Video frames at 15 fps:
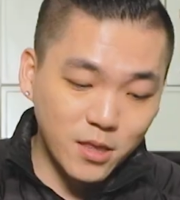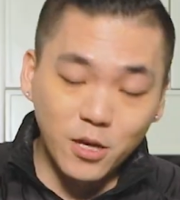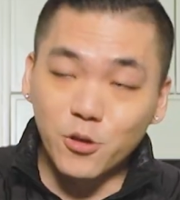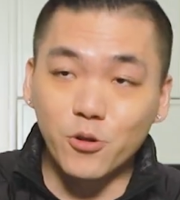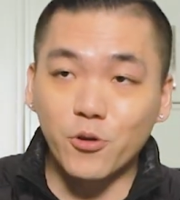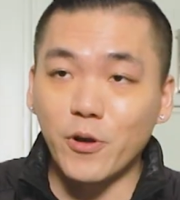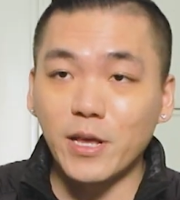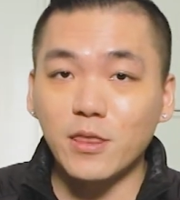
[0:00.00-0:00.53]

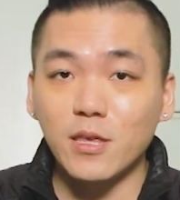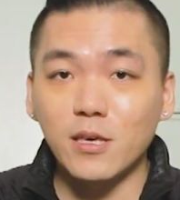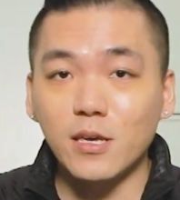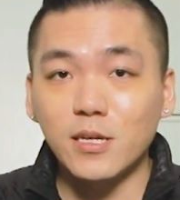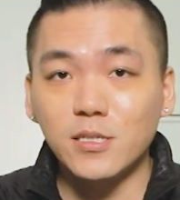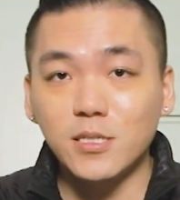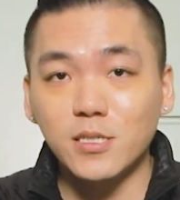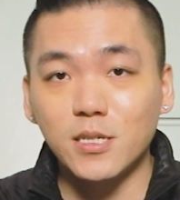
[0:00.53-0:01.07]
Another great thing
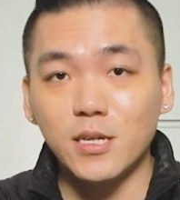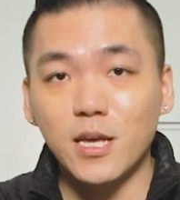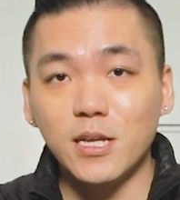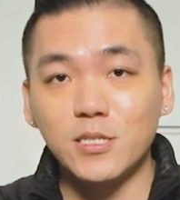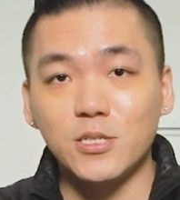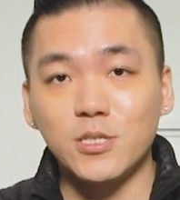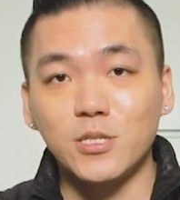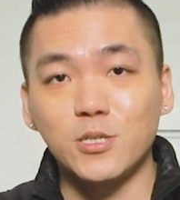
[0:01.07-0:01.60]
is
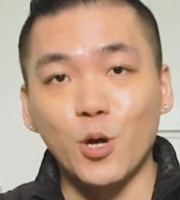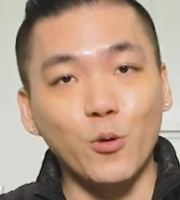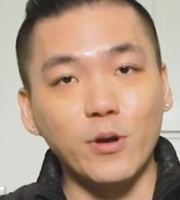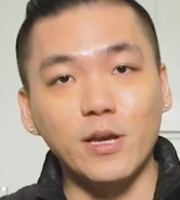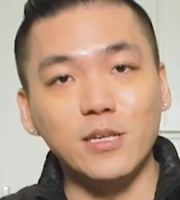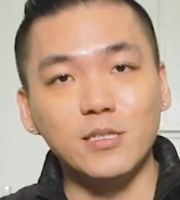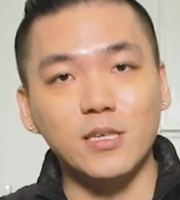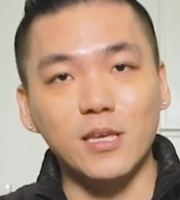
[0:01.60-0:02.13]
it's so
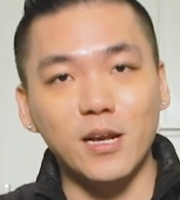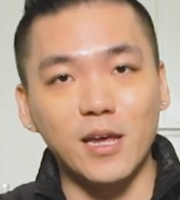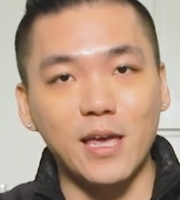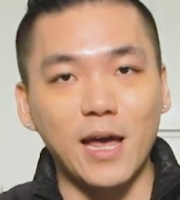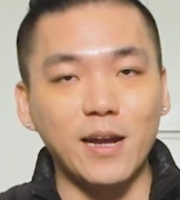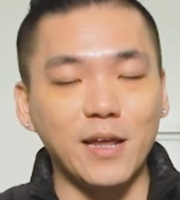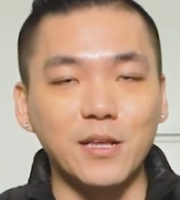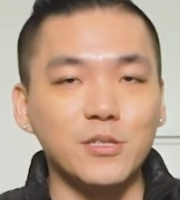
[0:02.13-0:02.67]
easy to
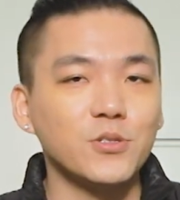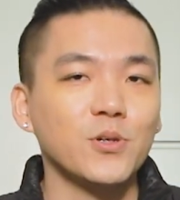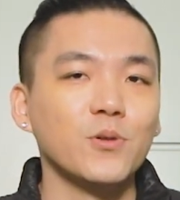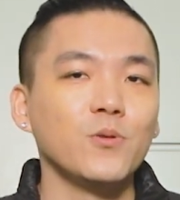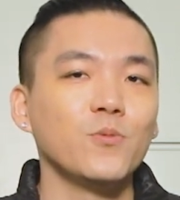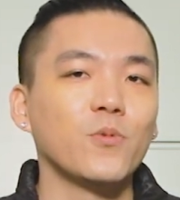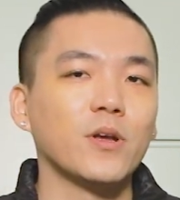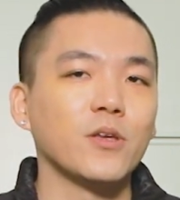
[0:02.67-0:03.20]
get
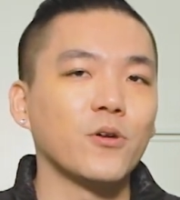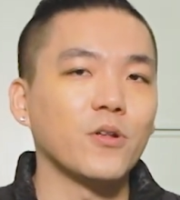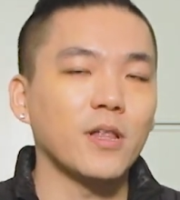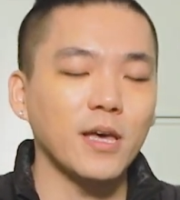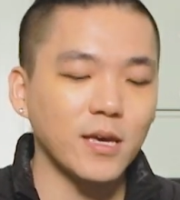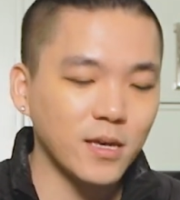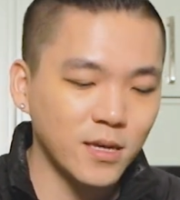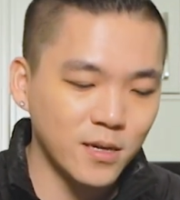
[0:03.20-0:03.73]
into when you're
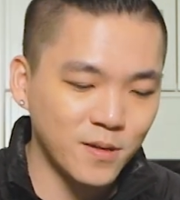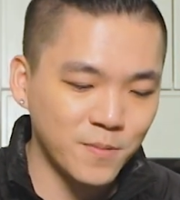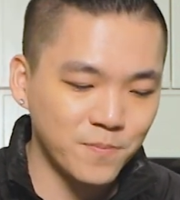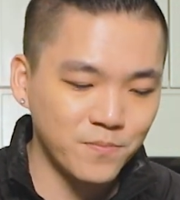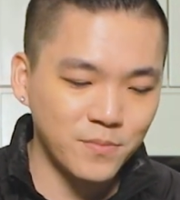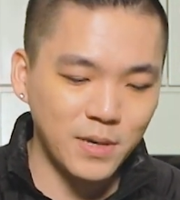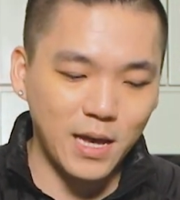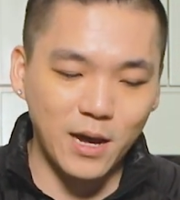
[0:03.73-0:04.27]
like,
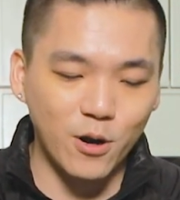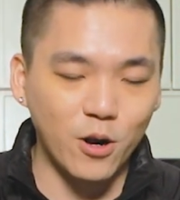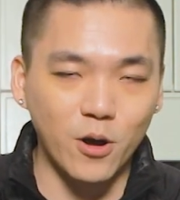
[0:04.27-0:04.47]
I don't